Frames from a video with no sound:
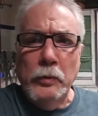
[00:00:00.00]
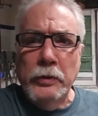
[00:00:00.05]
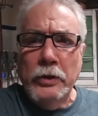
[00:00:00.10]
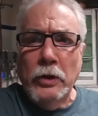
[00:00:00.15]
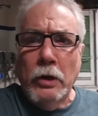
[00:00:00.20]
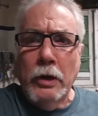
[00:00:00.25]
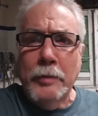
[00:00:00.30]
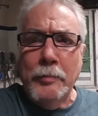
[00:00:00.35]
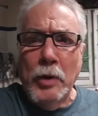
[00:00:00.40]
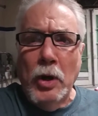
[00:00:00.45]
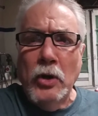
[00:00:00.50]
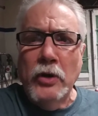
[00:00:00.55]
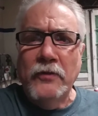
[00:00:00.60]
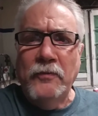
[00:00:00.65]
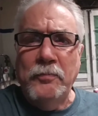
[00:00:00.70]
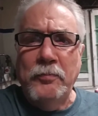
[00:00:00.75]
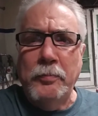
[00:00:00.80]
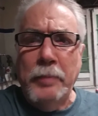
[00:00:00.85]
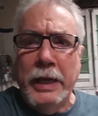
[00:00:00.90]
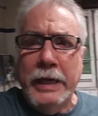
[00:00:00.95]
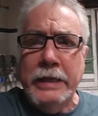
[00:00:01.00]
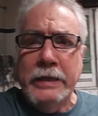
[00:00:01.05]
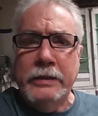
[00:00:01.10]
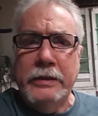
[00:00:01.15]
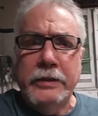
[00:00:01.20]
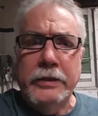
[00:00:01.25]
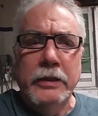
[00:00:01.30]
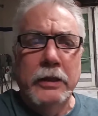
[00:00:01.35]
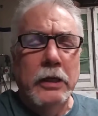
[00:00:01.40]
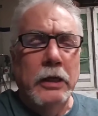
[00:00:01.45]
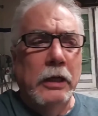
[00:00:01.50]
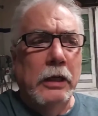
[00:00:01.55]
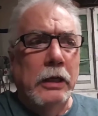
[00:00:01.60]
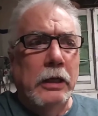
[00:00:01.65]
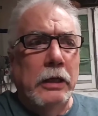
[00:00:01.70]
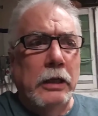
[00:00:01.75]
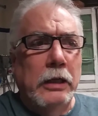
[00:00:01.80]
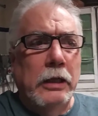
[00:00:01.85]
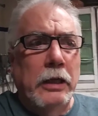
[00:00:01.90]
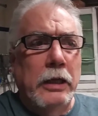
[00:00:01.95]
automotive paints,
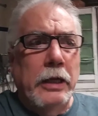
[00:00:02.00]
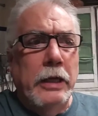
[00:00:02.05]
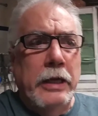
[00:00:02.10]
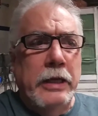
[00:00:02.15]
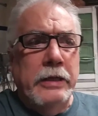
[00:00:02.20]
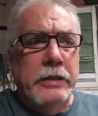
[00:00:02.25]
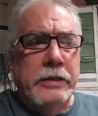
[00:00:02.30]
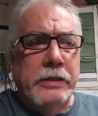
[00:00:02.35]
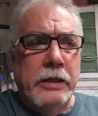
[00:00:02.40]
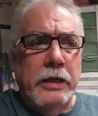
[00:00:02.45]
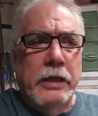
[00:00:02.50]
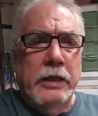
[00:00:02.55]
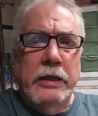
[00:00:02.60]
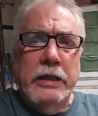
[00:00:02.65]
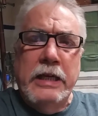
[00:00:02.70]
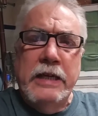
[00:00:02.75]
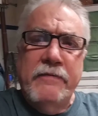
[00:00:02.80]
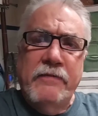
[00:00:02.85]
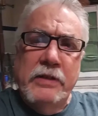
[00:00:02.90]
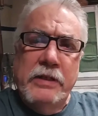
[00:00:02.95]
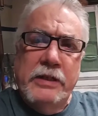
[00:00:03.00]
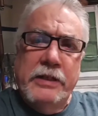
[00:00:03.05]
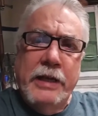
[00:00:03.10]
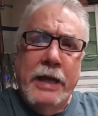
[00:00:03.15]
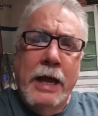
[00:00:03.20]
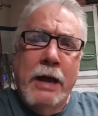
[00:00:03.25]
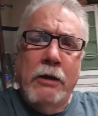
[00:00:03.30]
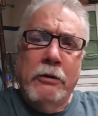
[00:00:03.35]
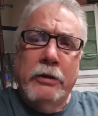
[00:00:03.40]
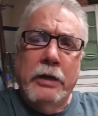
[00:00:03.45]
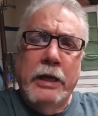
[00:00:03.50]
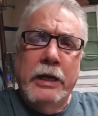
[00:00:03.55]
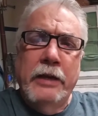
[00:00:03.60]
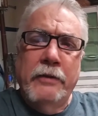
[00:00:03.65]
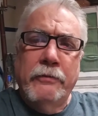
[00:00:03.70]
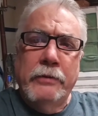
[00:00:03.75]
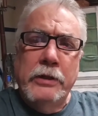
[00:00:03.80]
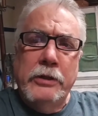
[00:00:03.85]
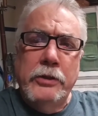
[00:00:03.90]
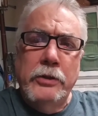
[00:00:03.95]
is it evens out and
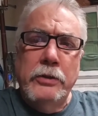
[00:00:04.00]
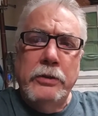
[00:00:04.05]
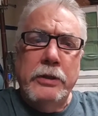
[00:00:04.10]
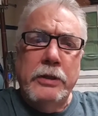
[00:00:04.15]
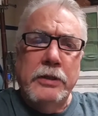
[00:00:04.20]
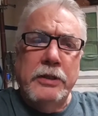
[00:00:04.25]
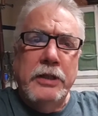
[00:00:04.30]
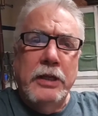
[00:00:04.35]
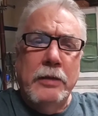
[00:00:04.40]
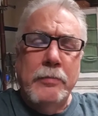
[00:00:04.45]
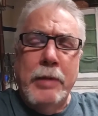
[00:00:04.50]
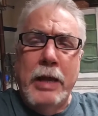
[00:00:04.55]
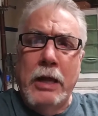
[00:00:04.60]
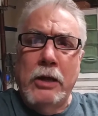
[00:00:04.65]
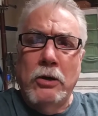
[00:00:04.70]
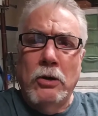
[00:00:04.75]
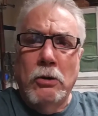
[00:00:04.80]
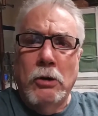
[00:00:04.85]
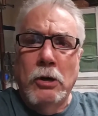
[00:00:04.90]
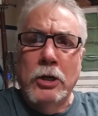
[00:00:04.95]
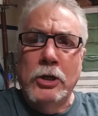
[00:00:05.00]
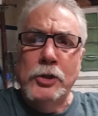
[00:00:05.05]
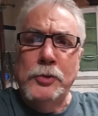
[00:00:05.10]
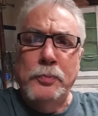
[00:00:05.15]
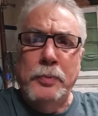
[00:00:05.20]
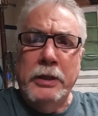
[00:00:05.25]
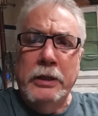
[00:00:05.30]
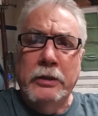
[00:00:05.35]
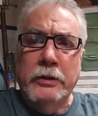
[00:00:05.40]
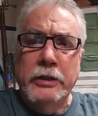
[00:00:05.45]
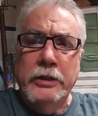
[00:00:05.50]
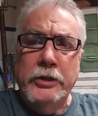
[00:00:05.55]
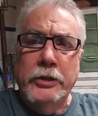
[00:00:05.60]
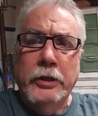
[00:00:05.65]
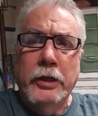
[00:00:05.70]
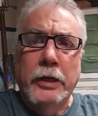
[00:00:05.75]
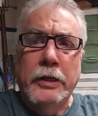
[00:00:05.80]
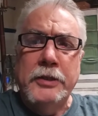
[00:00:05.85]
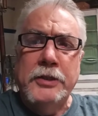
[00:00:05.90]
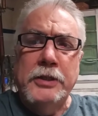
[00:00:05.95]
it reduces the amount of orange peel that you're
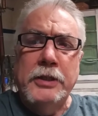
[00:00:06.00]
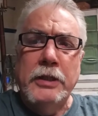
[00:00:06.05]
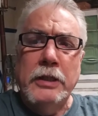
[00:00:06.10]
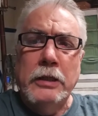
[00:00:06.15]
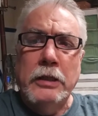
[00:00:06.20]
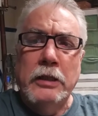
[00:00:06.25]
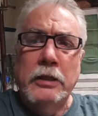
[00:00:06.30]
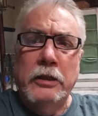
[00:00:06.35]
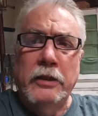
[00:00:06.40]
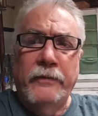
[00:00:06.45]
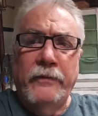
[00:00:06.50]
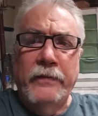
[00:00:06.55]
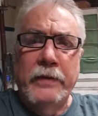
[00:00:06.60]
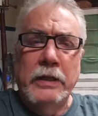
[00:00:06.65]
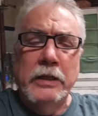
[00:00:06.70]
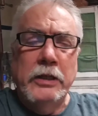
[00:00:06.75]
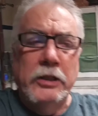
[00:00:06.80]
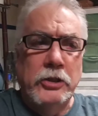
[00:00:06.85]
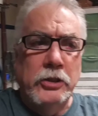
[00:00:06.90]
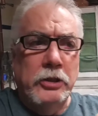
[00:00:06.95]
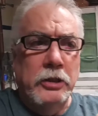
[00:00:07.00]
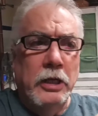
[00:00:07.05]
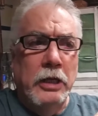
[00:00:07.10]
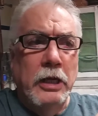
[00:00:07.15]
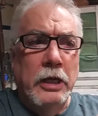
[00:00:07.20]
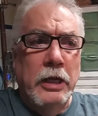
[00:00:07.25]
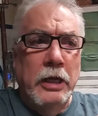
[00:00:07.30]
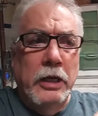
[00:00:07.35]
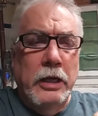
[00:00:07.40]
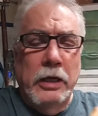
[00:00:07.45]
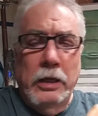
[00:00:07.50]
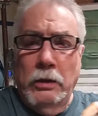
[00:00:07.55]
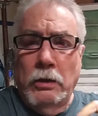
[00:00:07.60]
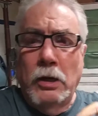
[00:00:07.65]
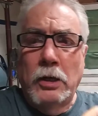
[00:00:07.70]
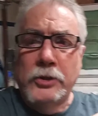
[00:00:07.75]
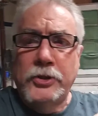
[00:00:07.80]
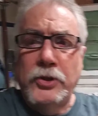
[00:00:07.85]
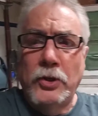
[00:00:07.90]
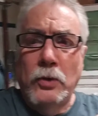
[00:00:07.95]
going to see in the finish. It
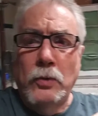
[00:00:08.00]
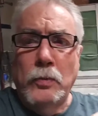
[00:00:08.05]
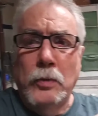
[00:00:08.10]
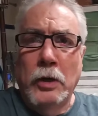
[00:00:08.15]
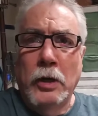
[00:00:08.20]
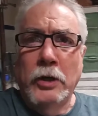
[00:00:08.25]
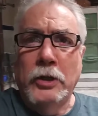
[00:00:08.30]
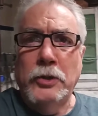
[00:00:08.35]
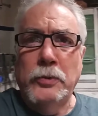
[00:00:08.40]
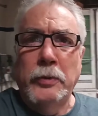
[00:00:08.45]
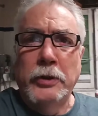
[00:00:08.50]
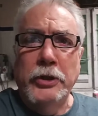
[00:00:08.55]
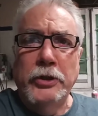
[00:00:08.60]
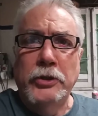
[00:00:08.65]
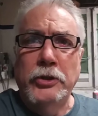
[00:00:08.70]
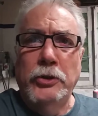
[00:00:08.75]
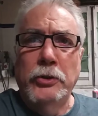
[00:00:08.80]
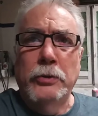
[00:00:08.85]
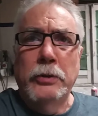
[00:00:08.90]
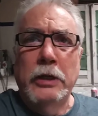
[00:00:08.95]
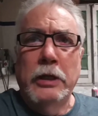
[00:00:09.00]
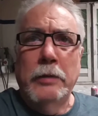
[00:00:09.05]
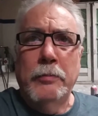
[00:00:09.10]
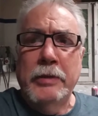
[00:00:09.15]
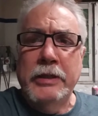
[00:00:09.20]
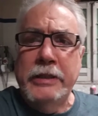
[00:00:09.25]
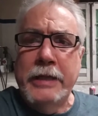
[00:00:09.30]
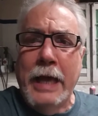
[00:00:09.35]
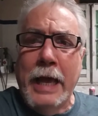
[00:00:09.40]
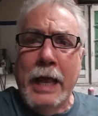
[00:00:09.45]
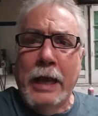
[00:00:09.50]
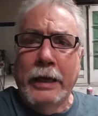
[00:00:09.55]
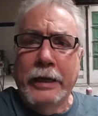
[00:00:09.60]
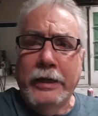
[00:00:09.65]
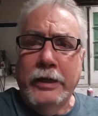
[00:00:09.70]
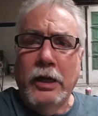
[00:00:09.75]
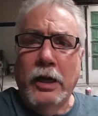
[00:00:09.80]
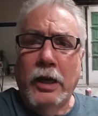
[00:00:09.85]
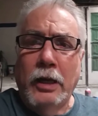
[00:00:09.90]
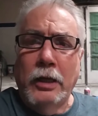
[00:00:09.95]
also works when you're doing a
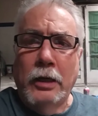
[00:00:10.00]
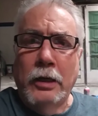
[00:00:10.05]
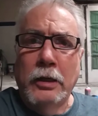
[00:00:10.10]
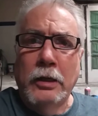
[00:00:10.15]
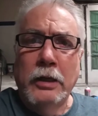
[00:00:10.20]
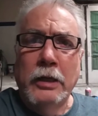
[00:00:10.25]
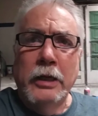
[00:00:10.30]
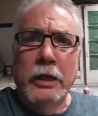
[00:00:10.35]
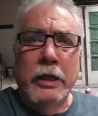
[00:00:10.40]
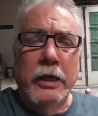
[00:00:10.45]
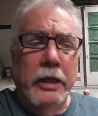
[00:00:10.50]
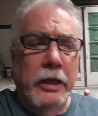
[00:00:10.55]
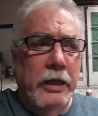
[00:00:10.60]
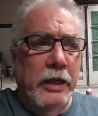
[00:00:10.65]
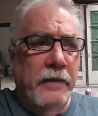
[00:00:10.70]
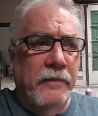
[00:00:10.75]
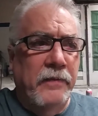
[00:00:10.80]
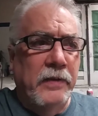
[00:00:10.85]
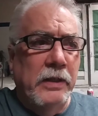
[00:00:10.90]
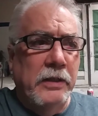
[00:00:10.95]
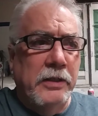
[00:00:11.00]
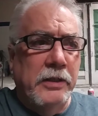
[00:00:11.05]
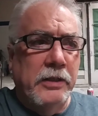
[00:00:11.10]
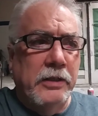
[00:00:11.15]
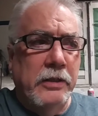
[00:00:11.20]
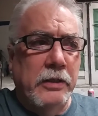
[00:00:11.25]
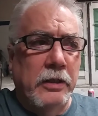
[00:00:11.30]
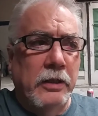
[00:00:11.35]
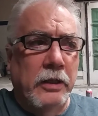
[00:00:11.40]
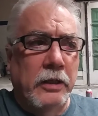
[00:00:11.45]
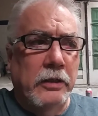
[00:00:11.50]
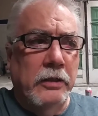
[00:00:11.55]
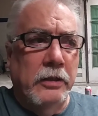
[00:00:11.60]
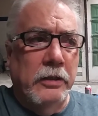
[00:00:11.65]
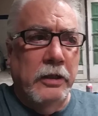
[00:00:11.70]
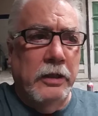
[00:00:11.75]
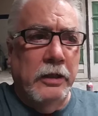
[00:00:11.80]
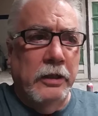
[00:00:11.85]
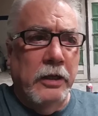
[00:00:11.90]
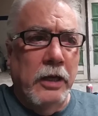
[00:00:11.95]
metallic color. If it's
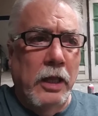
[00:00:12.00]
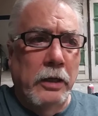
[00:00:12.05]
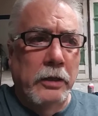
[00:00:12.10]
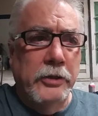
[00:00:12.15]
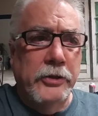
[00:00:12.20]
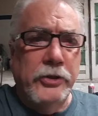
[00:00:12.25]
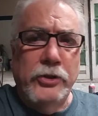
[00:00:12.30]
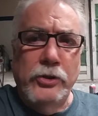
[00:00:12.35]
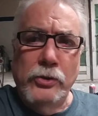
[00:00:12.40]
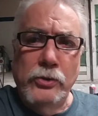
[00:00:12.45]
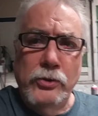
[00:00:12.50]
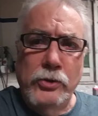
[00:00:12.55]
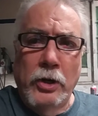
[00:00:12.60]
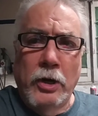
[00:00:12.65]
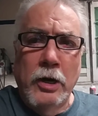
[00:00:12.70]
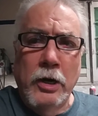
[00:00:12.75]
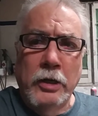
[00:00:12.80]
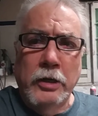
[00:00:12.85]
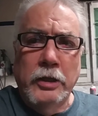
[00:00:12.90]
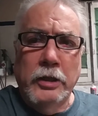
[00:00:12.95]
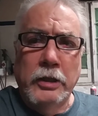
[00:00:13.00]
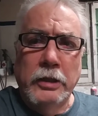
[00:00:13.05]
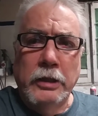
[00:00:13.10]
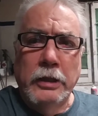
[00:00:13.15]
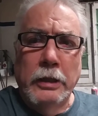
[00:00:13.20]
the color's too dark,